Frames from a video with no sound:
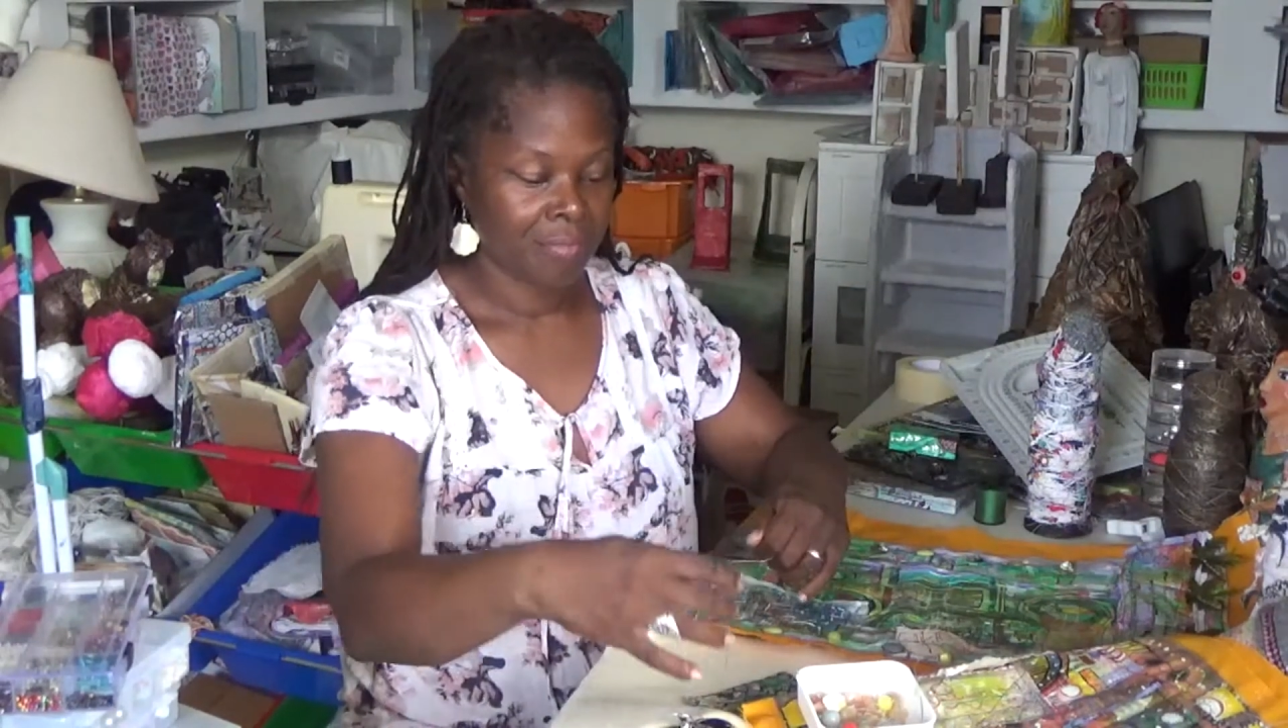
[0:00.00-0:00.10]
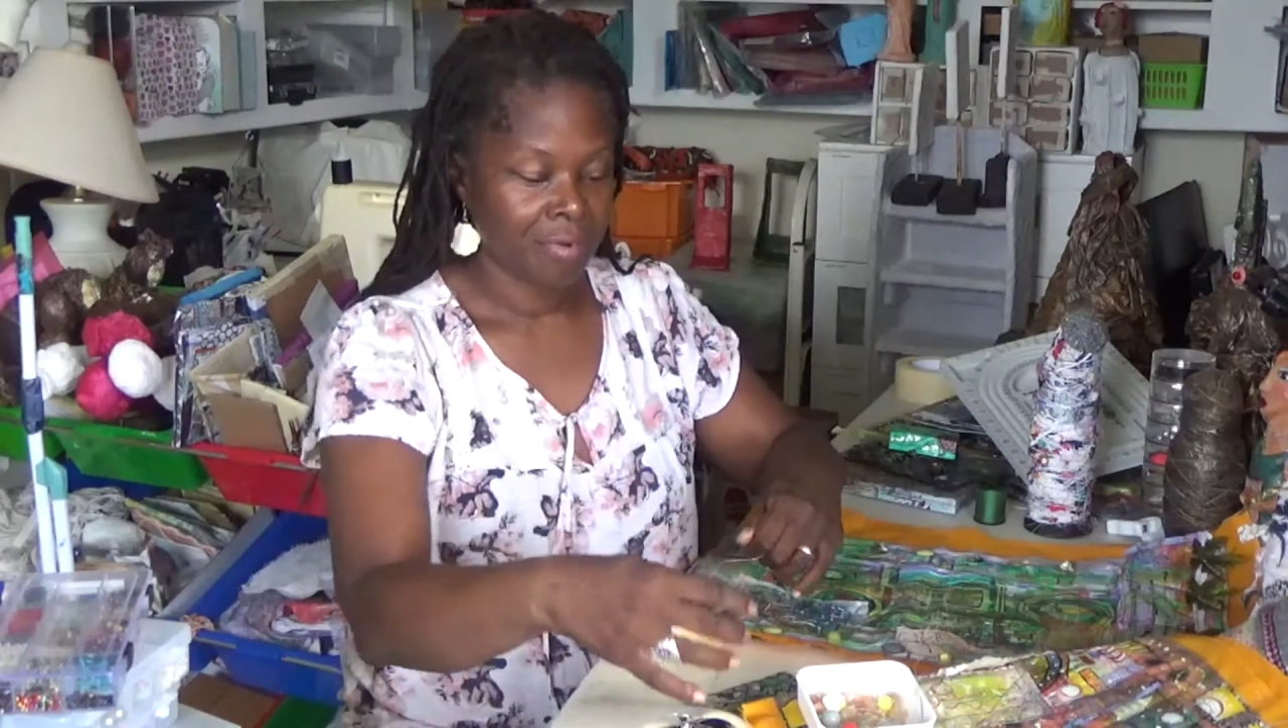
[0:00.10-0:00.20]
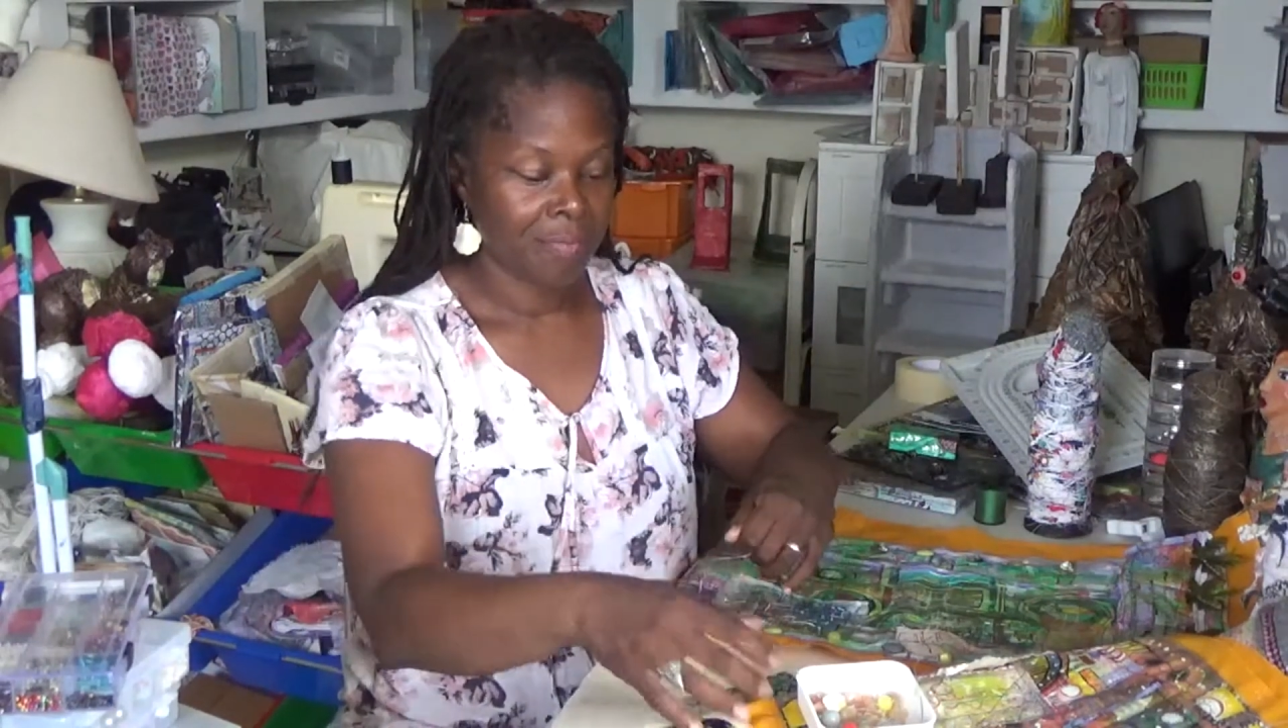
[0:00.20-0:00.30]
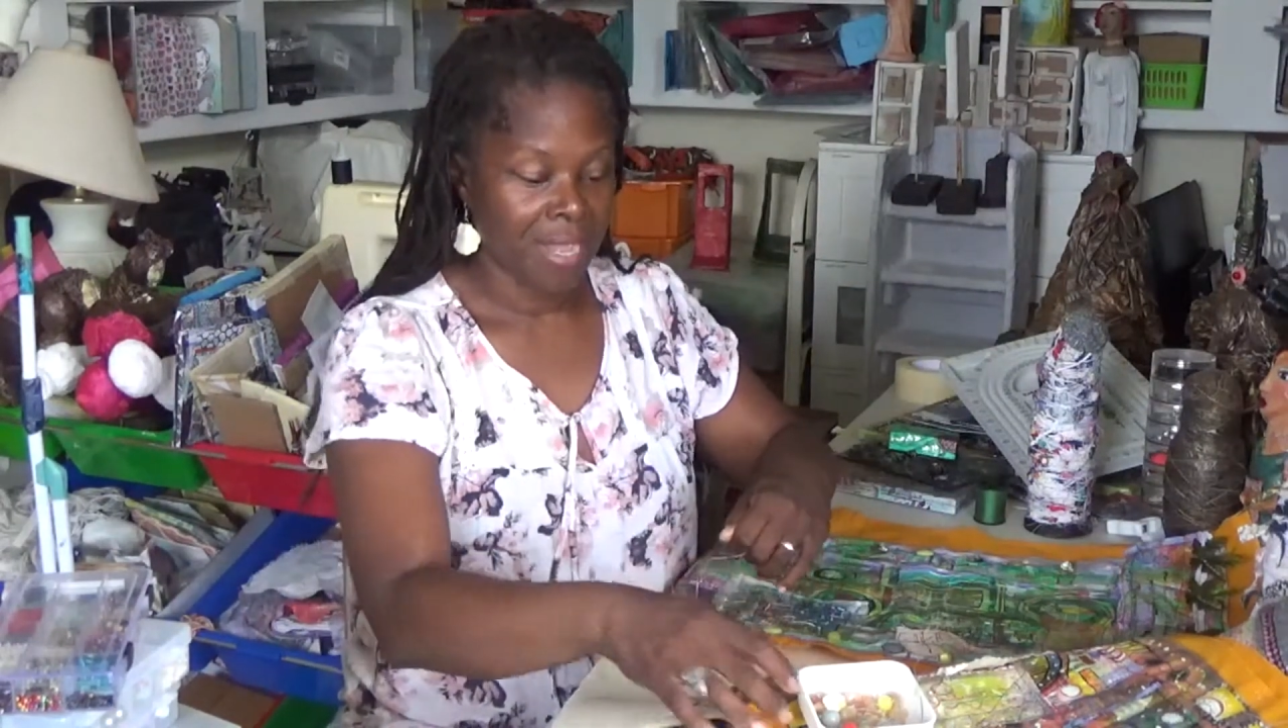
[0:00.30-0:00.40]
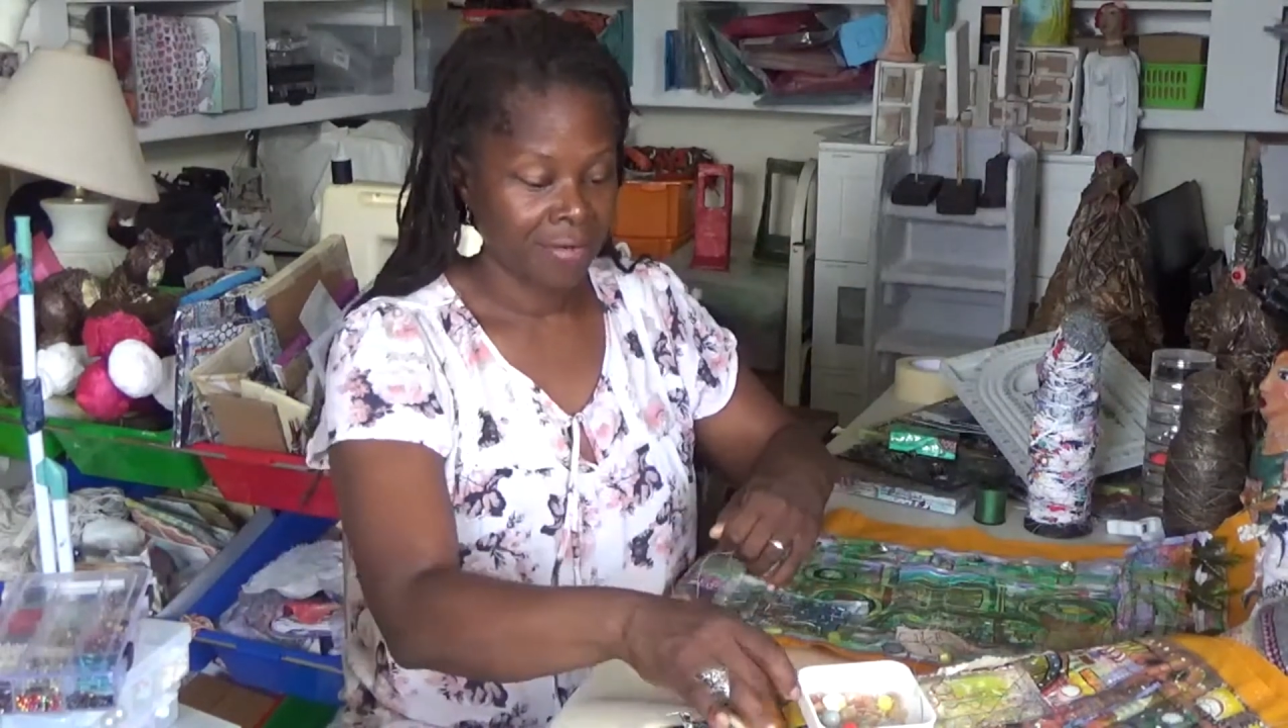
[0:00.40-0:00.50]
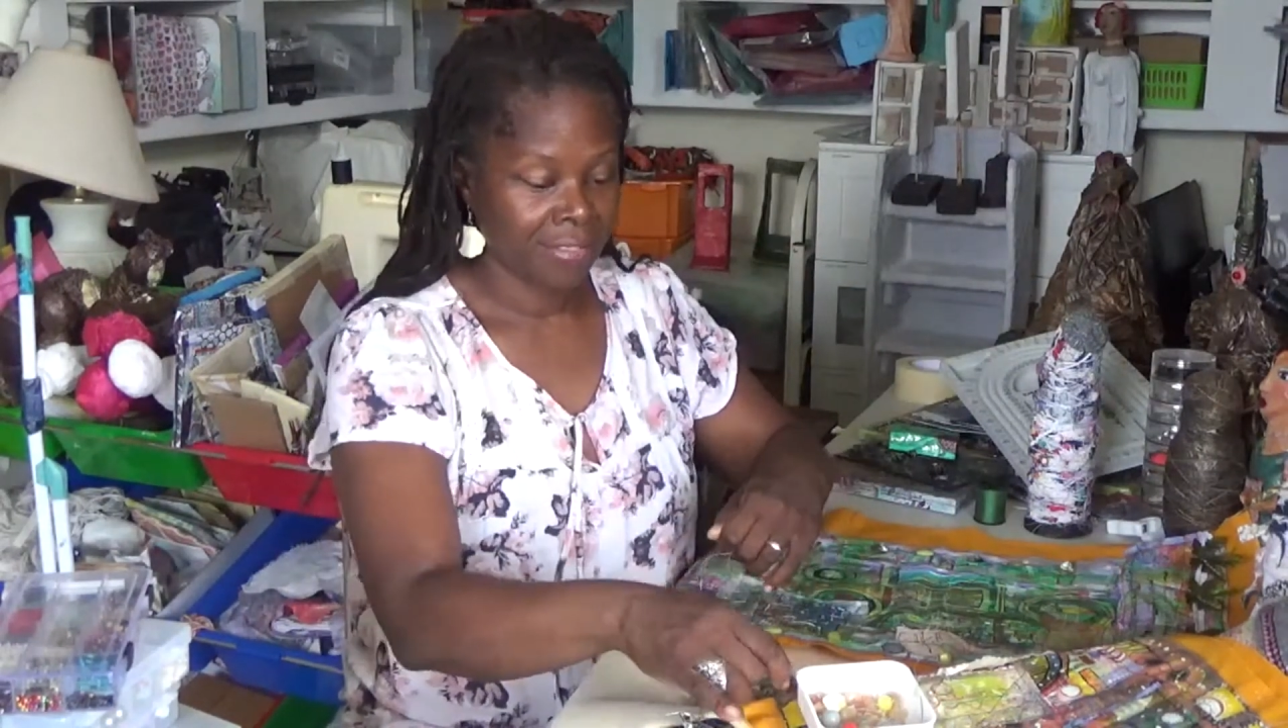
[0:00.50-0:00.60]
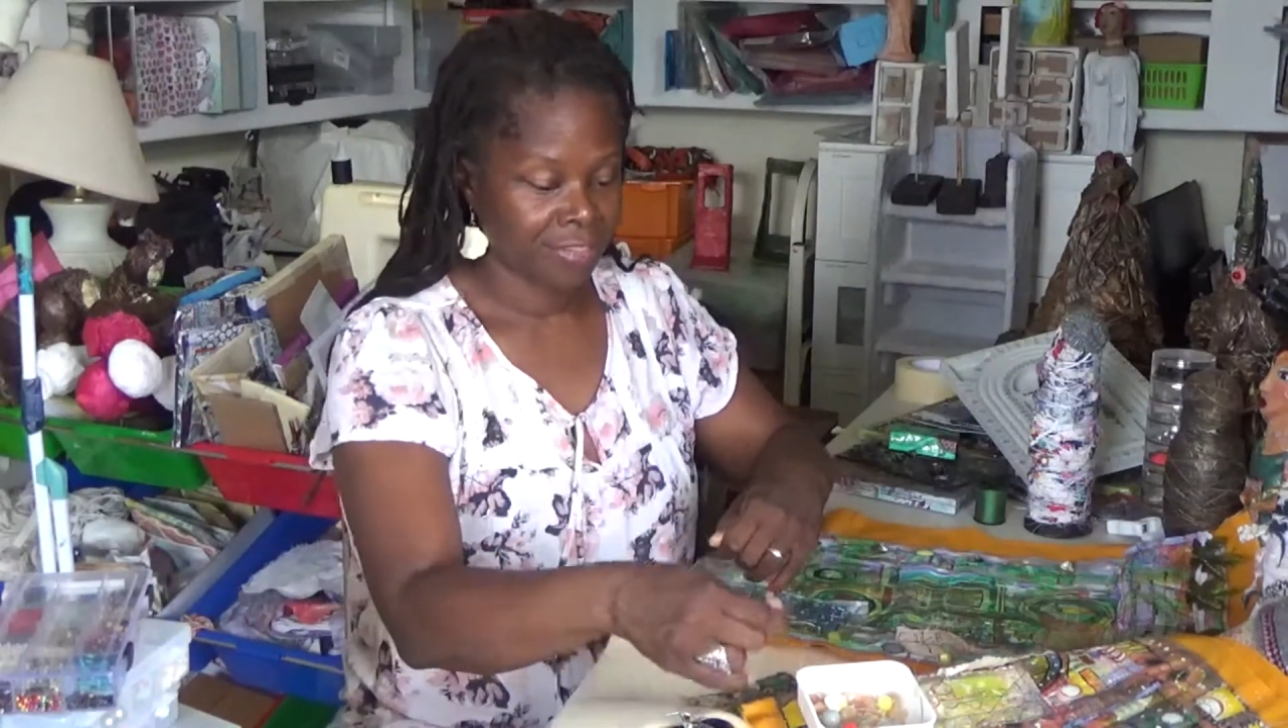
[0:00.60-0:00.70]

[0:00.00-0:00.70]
preparing